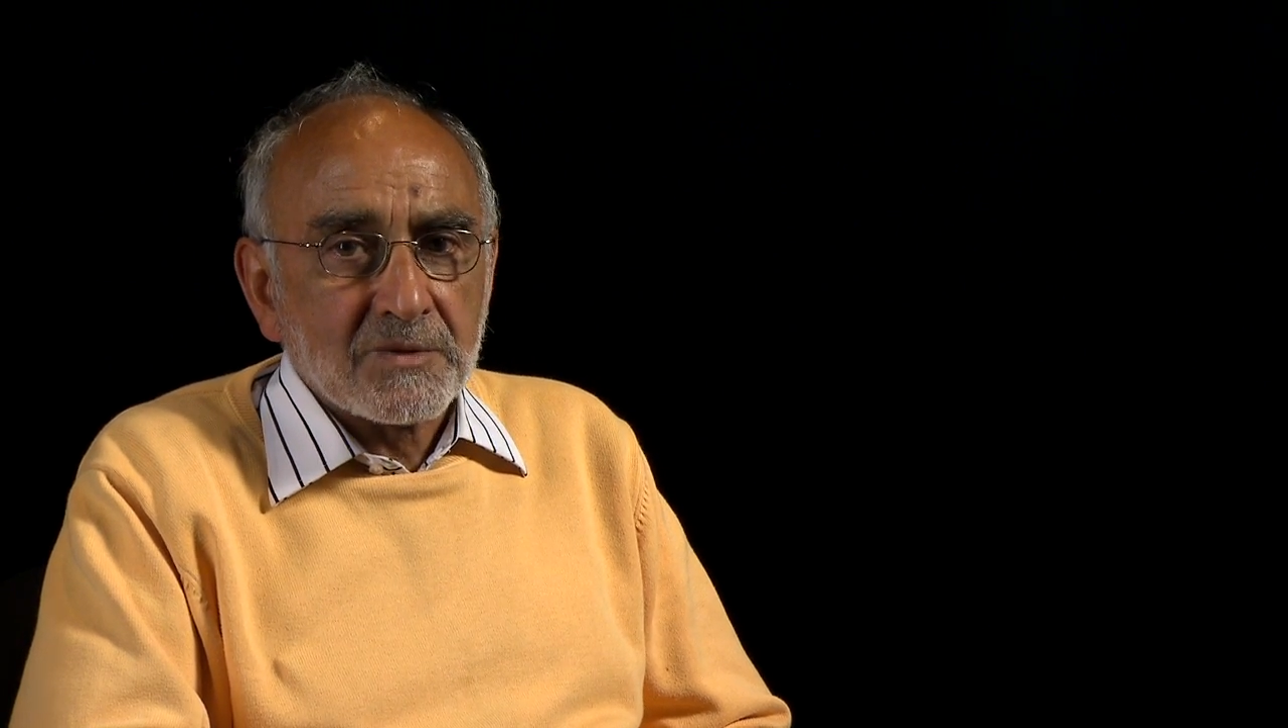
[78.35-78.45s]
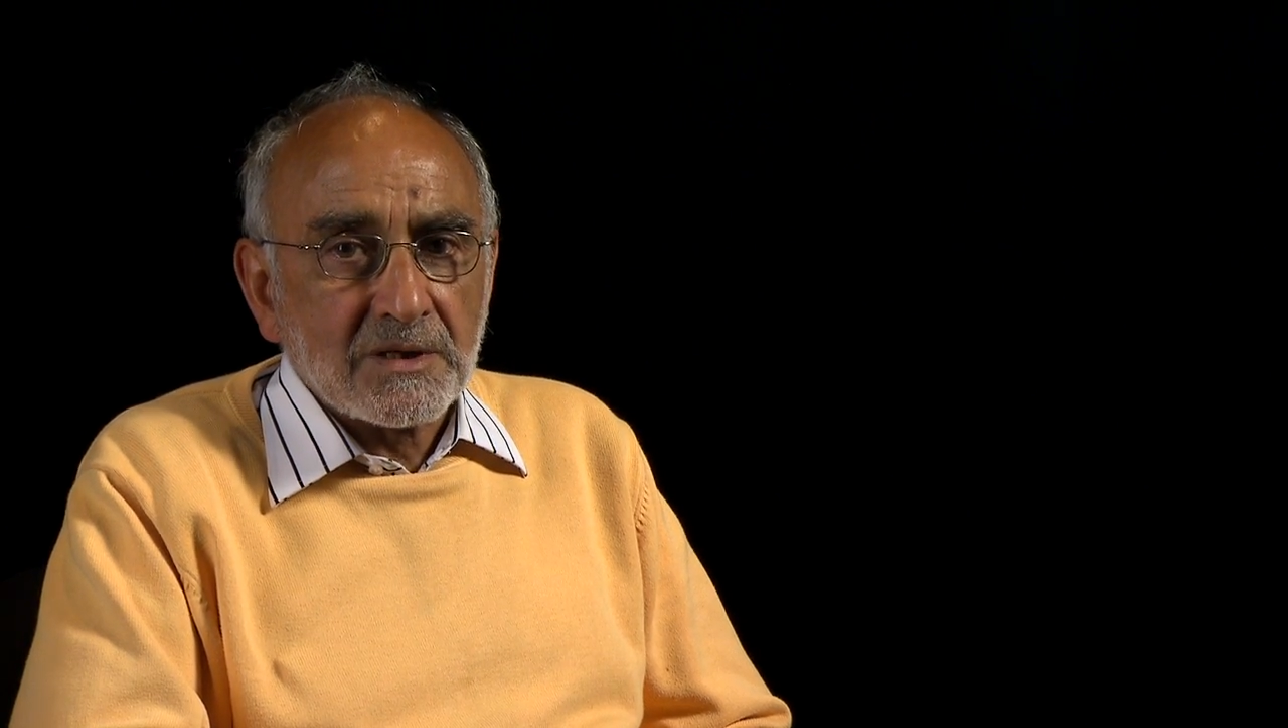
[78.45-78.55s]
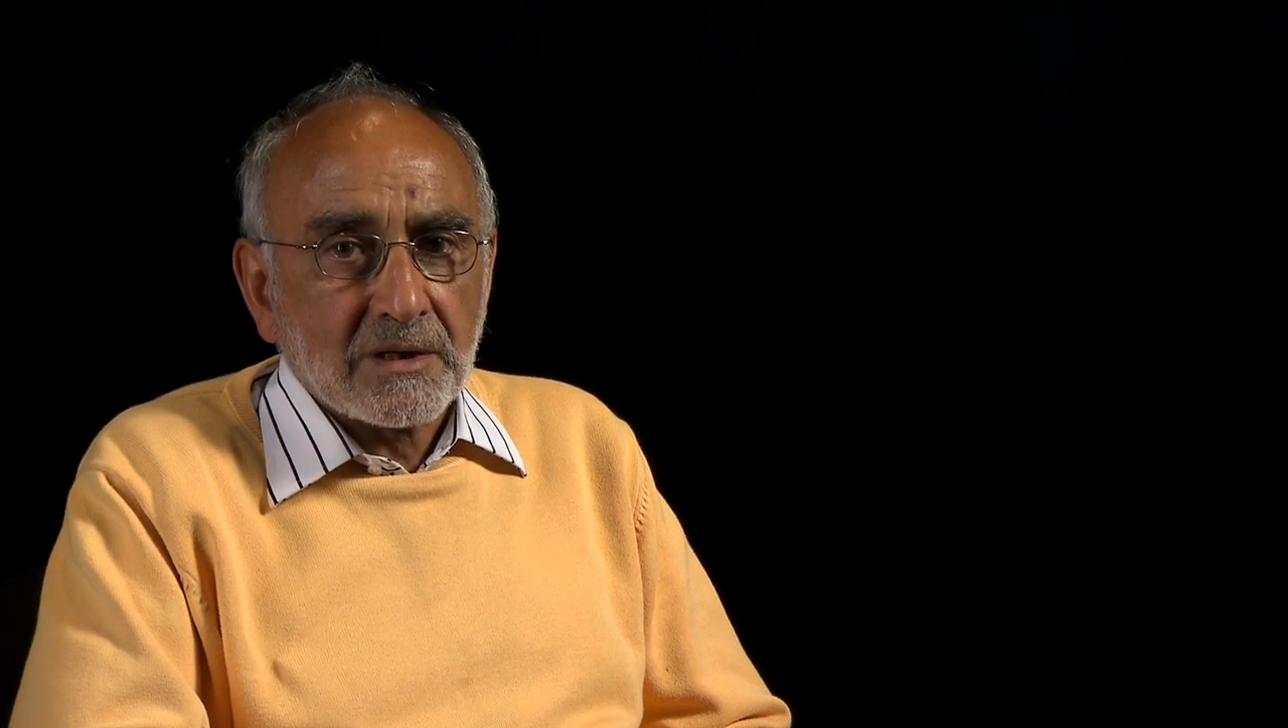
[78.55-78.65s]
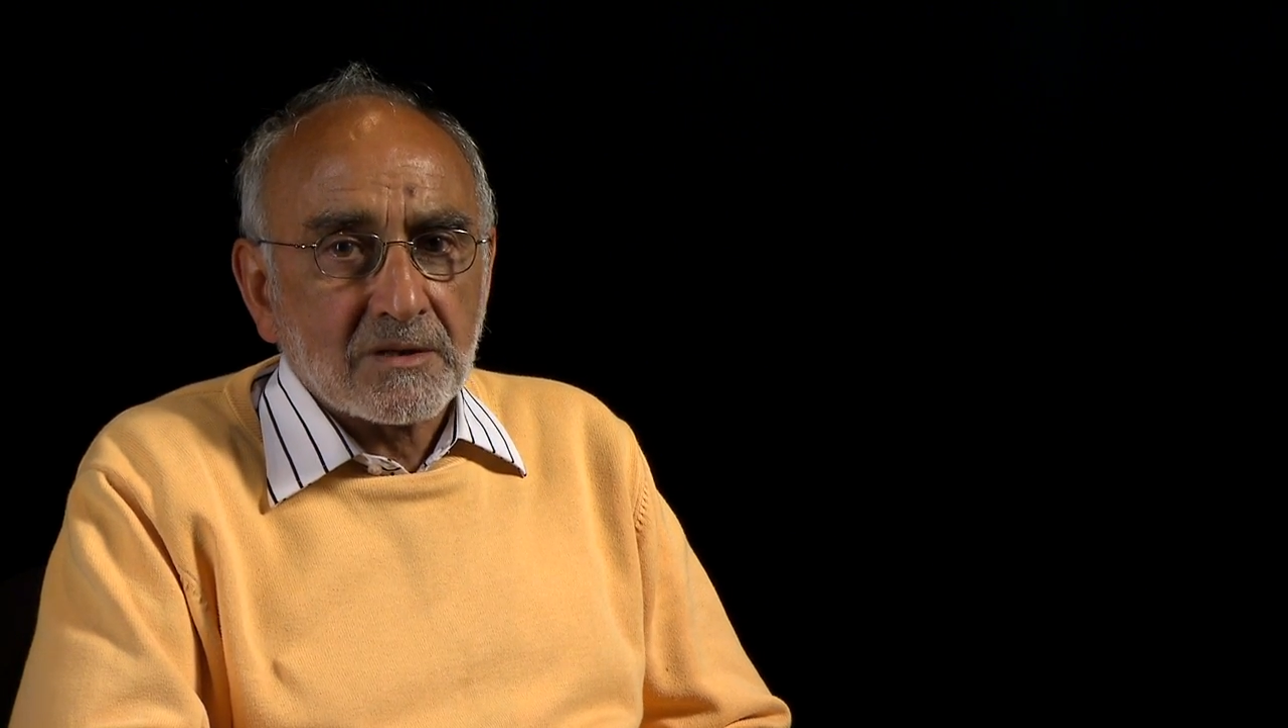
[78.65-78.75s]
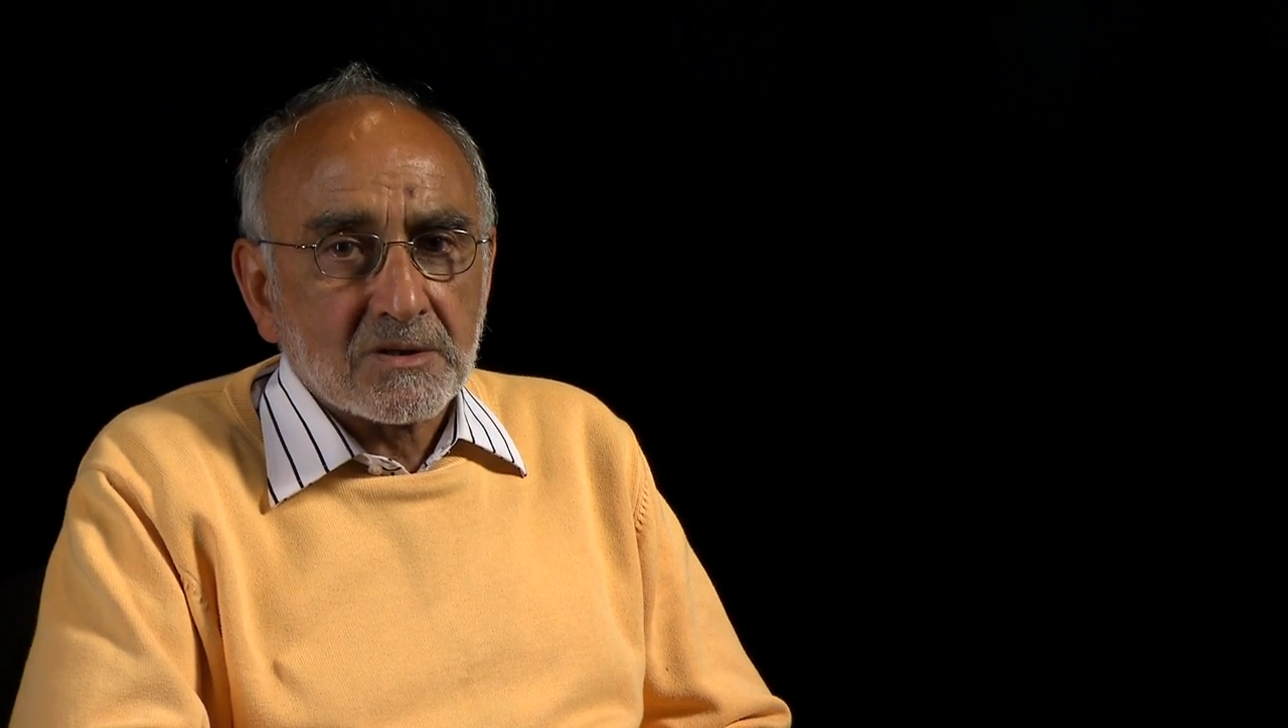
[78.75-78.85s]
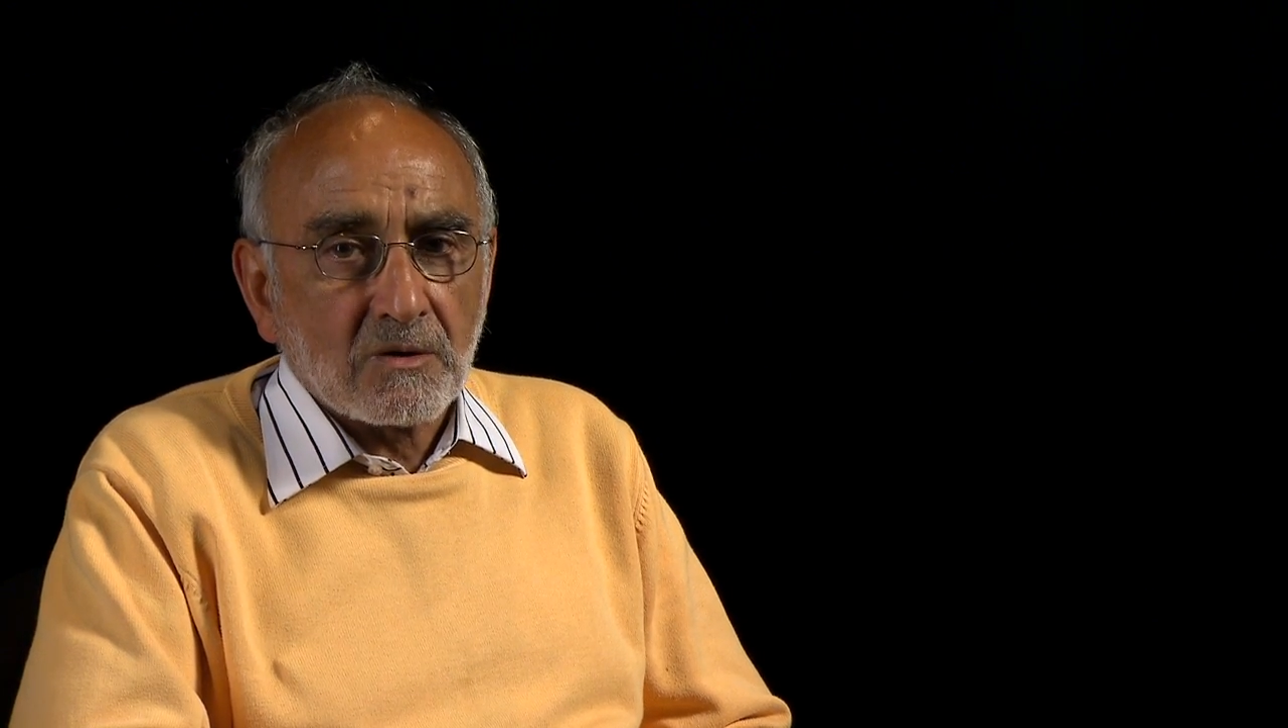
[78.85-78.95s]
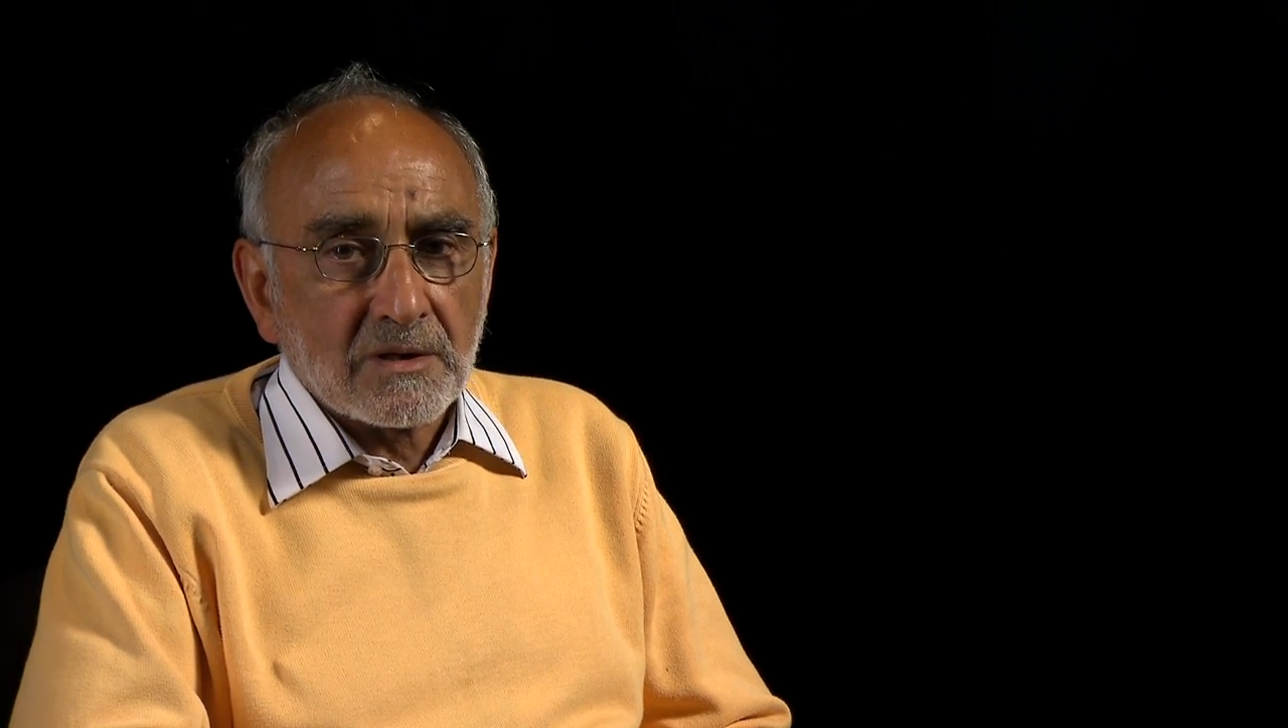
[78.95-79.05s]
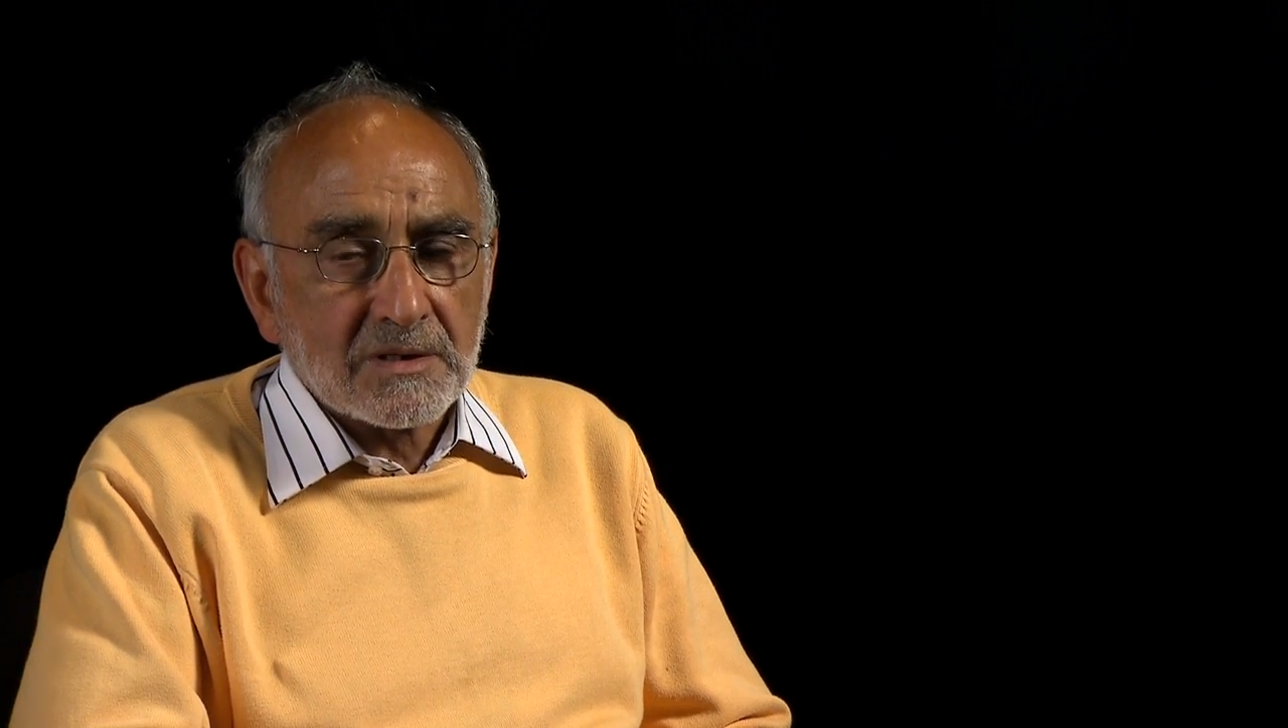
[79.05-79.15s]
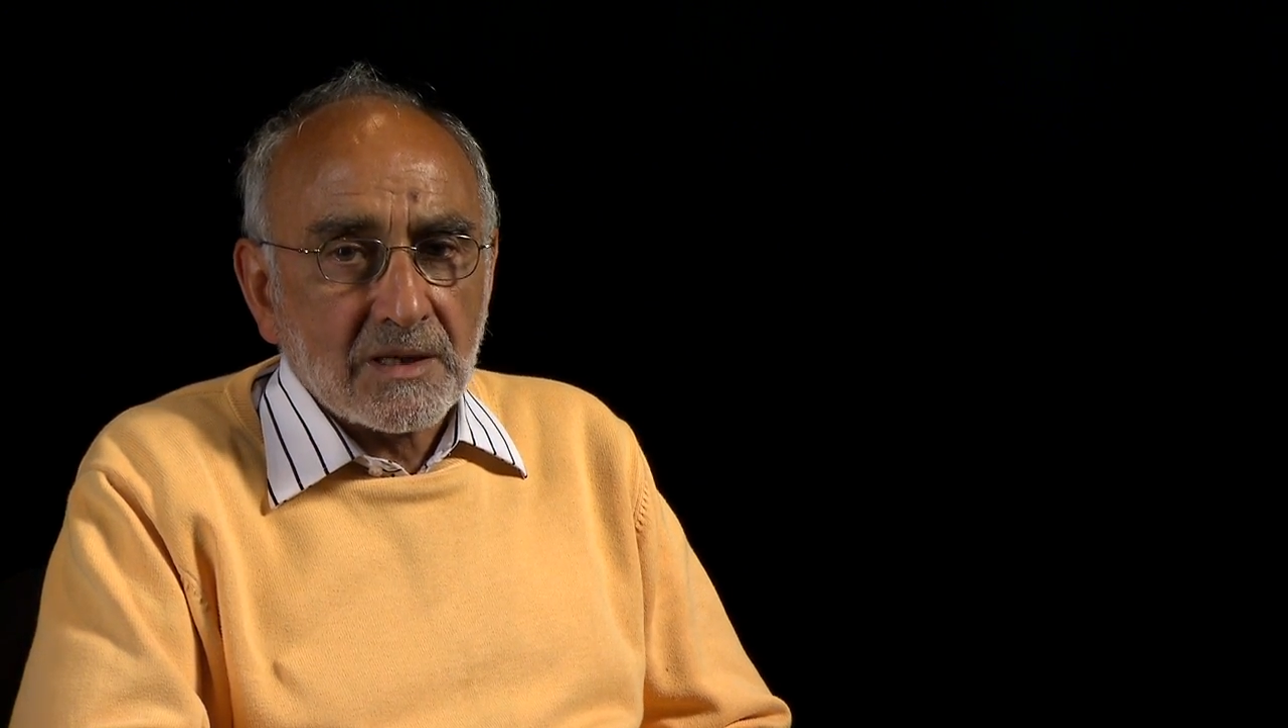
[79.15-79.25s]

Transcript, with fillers: silicon solar